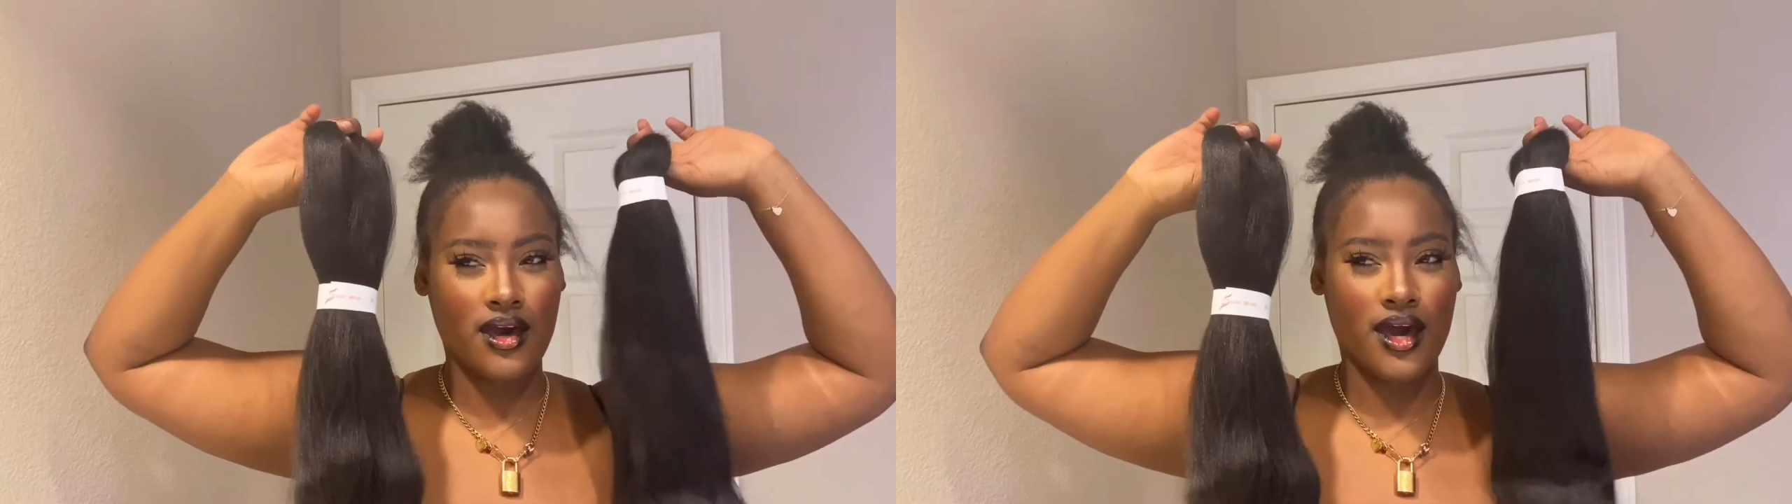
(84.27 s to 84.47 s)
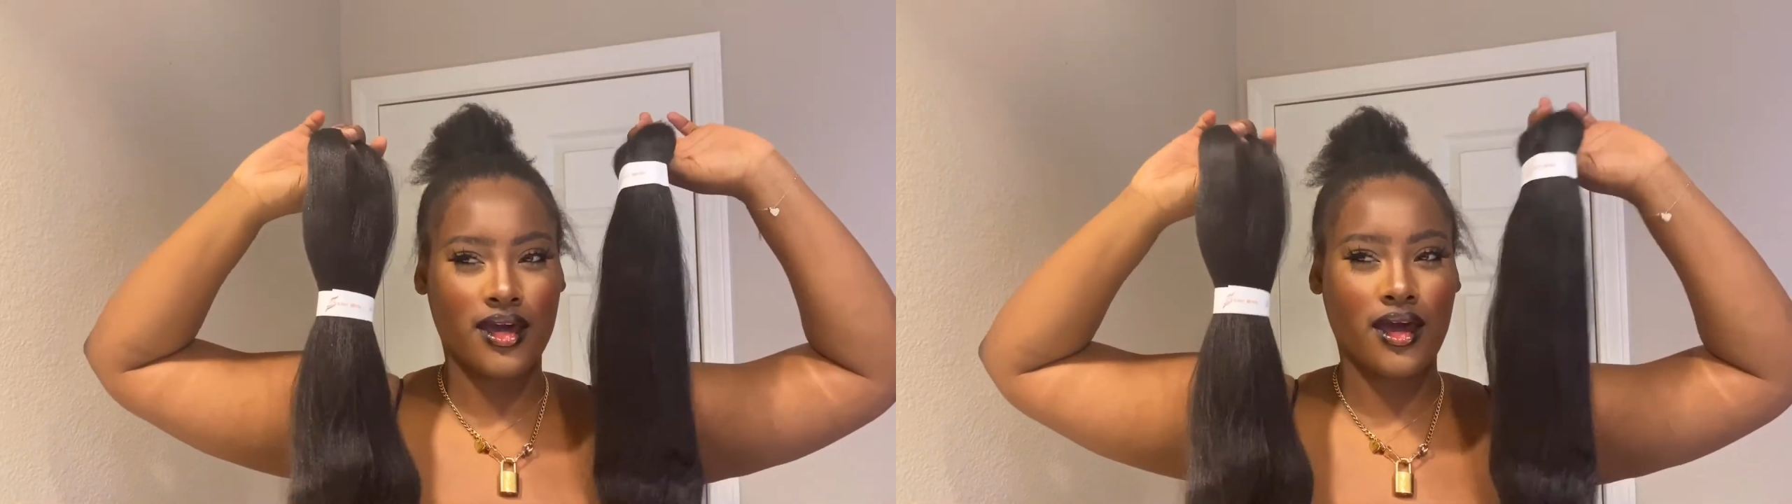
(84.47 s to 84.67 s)

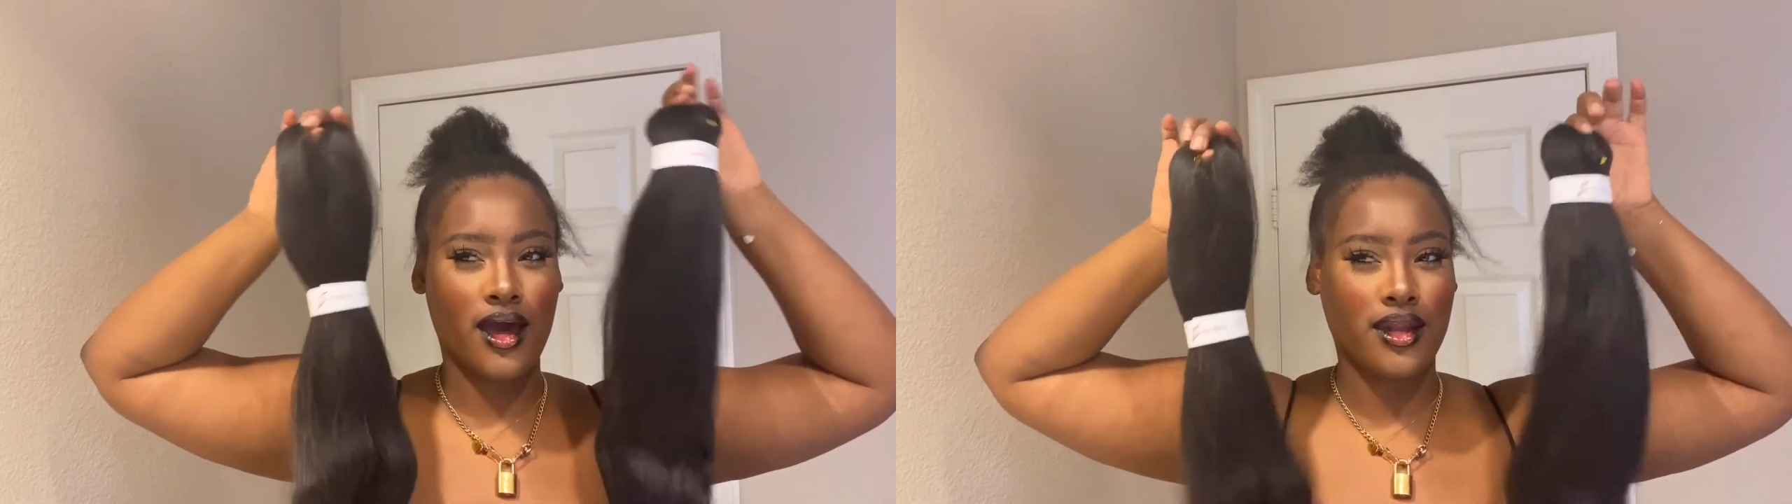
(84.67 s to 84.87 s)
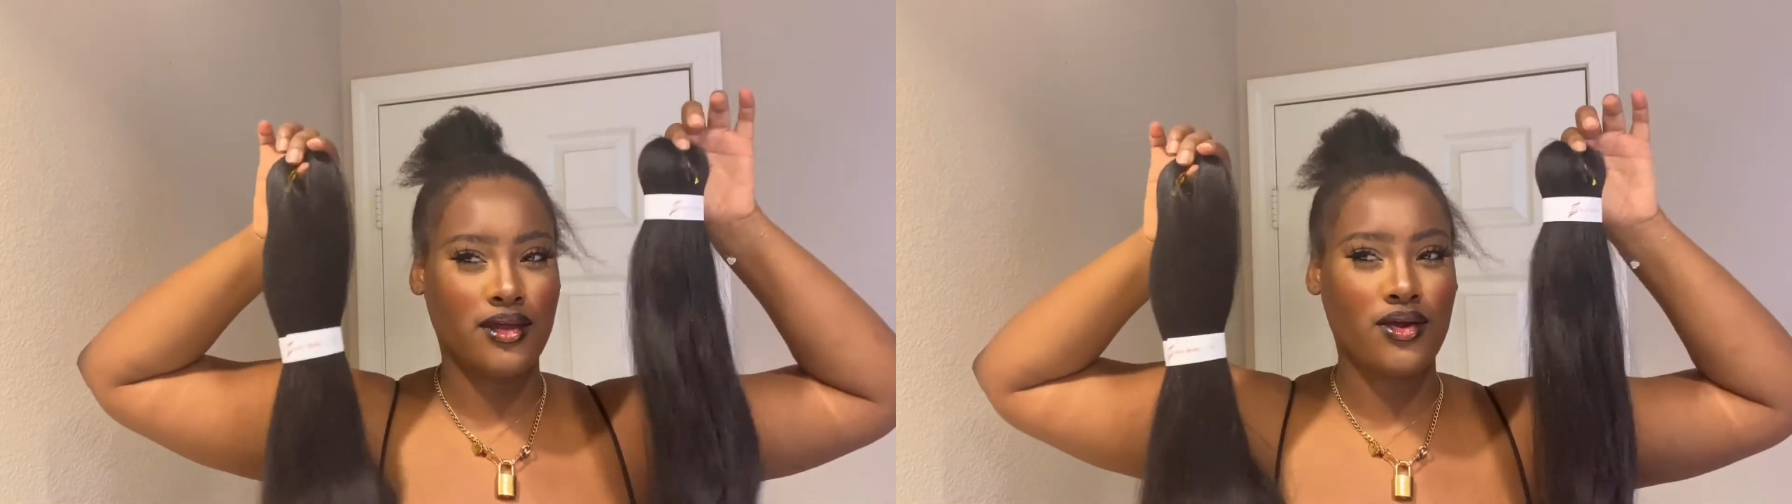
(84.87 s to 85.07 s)
I
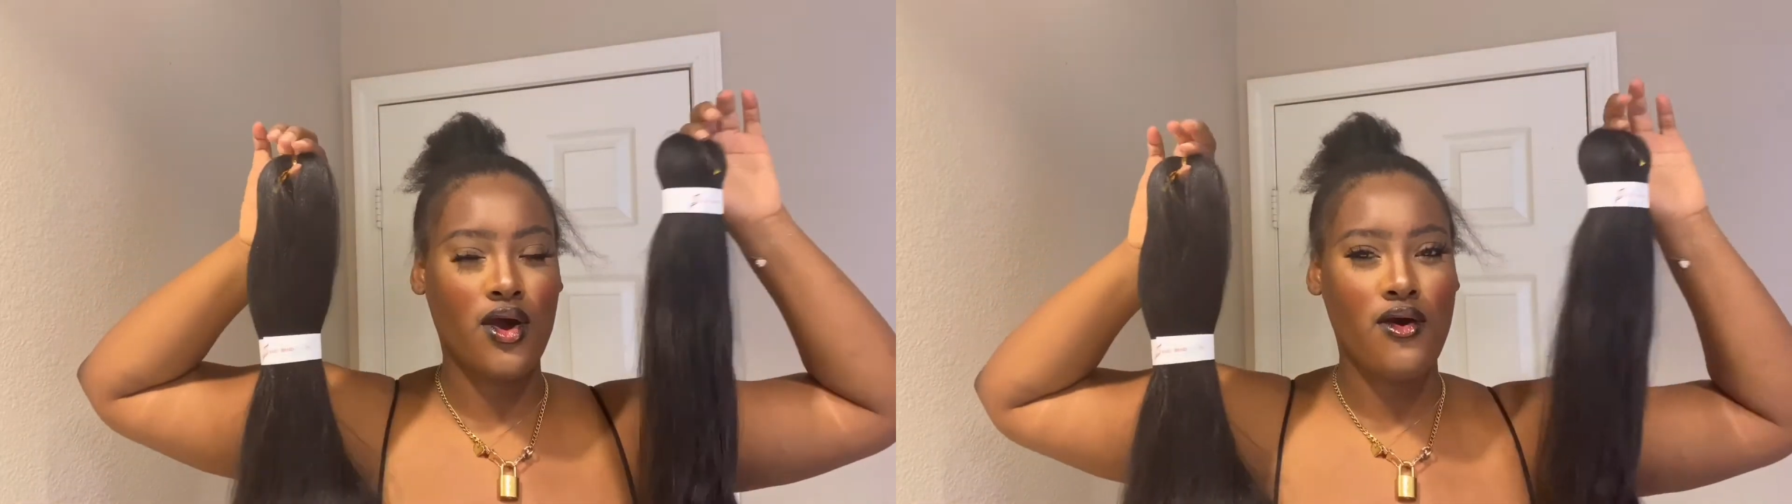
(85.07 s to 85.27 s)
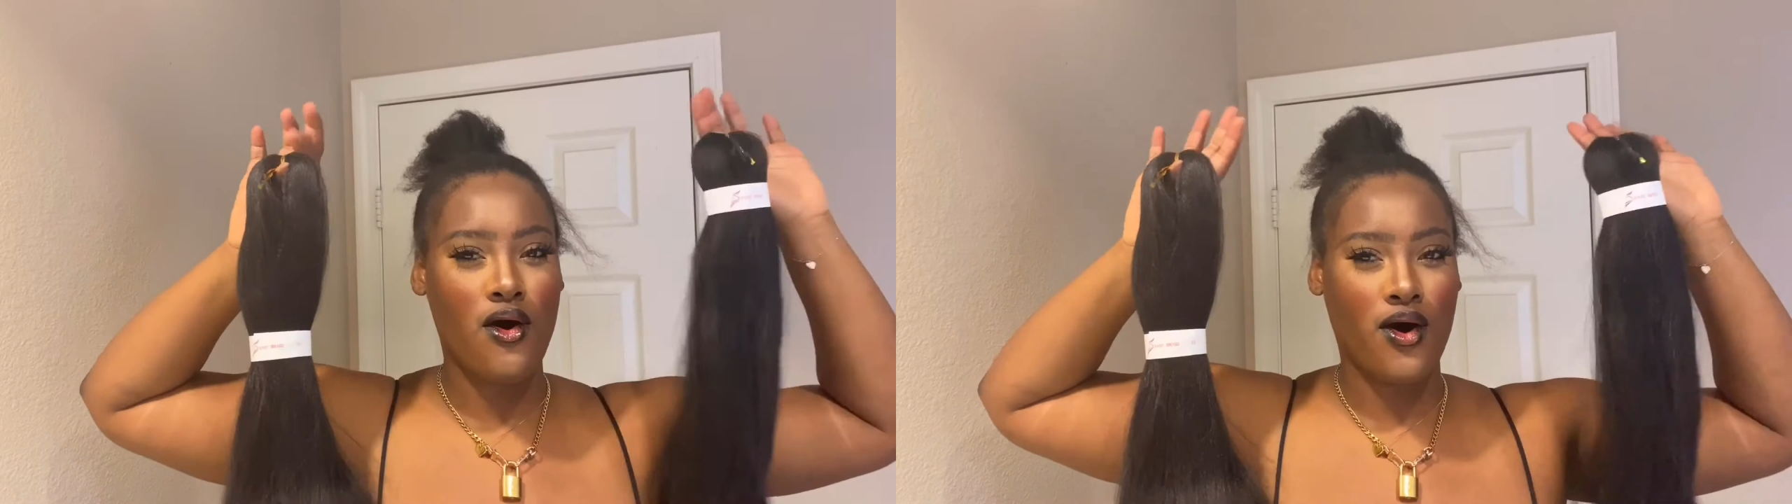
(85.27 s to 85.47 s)
got it
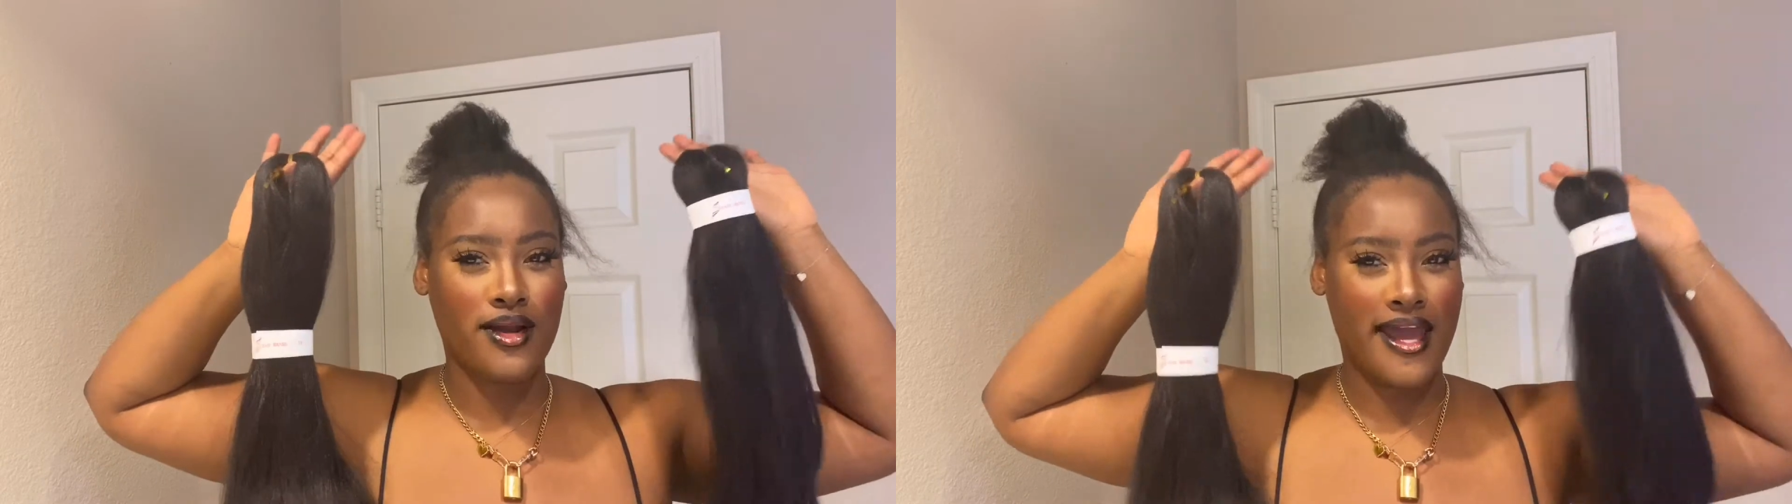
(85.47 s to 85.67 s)
on